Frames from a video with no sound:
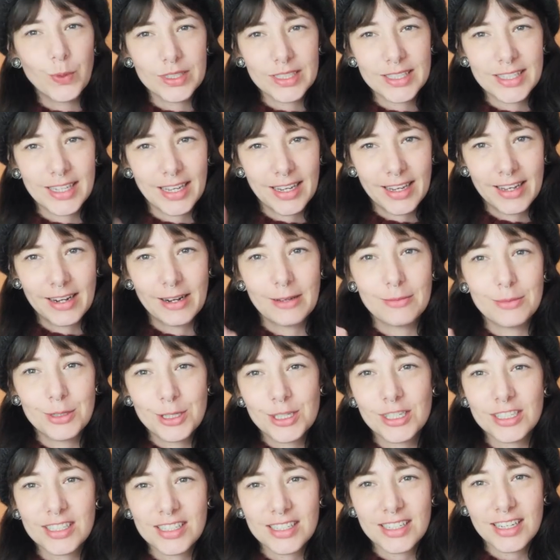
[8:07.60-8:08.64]
One second, I'm
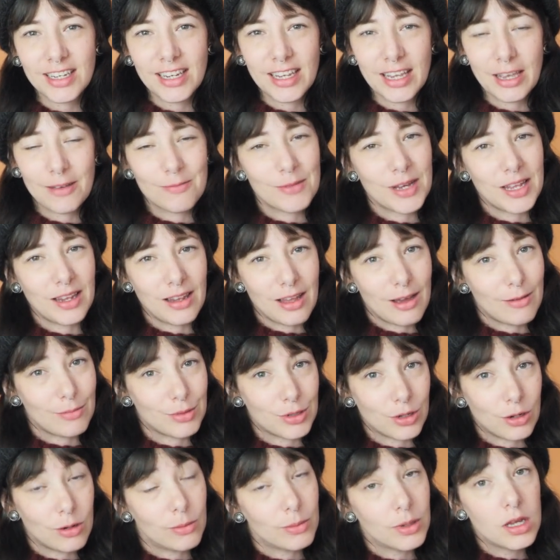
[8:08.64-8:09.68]
just going to get my
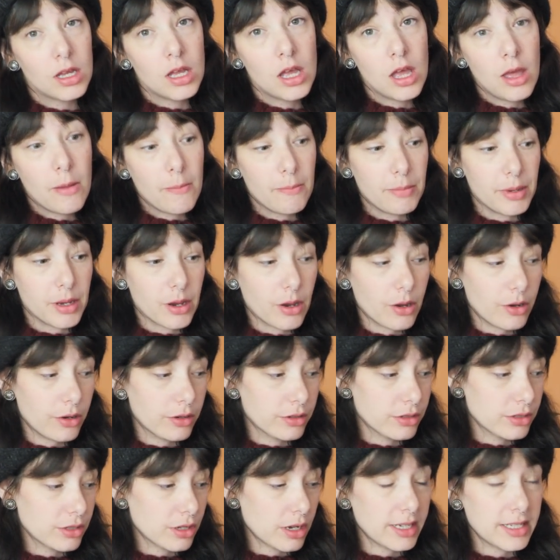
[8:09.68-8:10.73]
laptop,
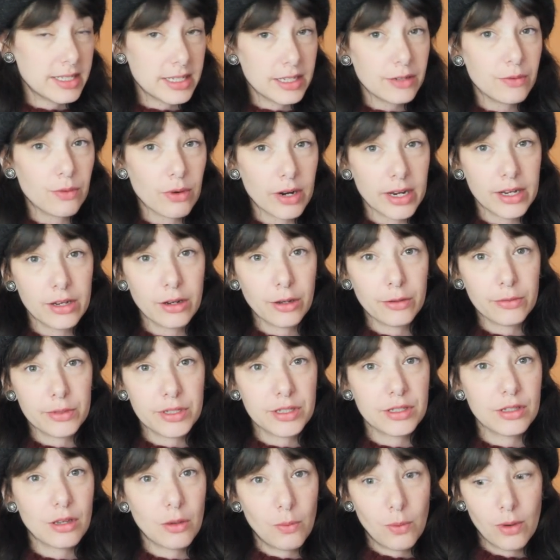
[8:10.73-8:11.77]
because I did write notes
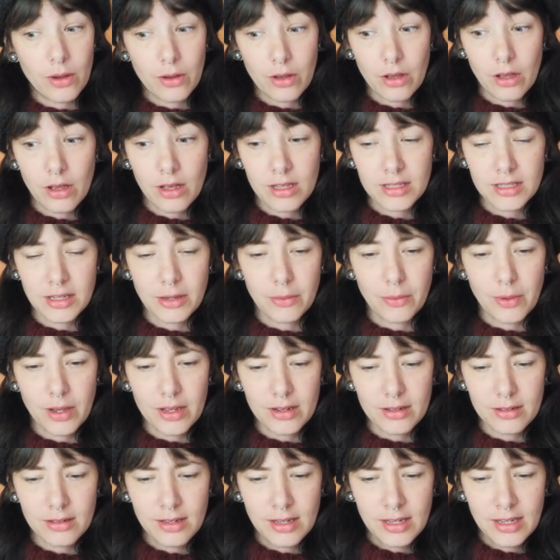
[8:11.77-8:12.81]
as I
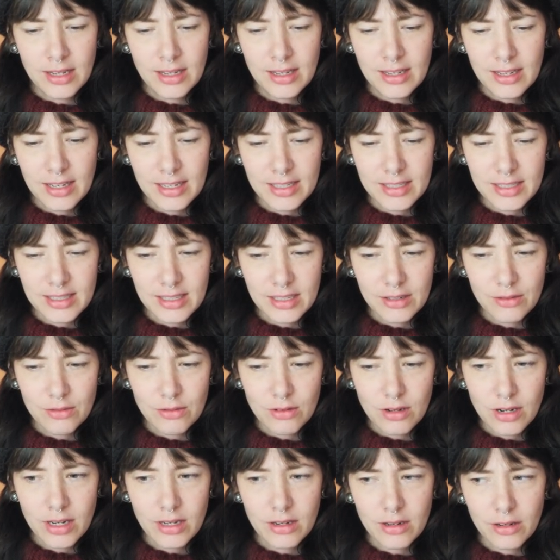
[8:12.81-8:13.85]
went. I did
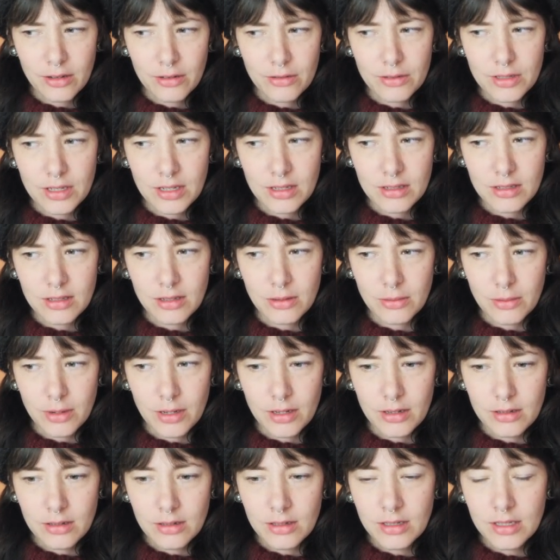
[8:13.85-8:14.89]
write notes as I
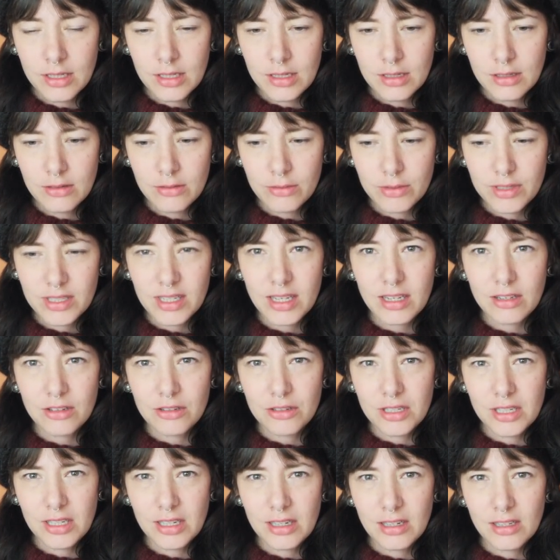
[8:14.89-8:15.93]
went. Was that
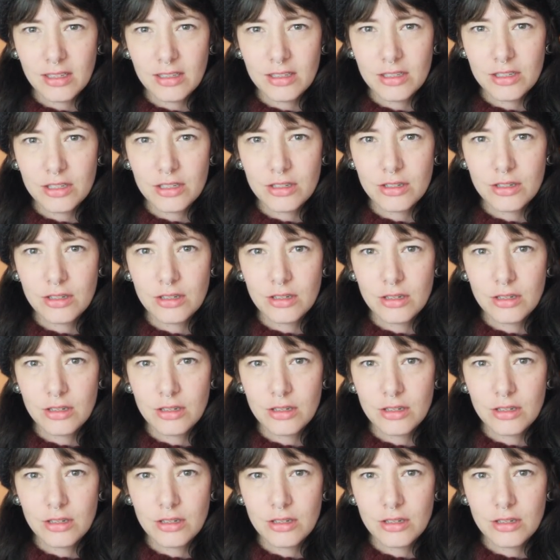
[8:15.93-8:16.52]
good English?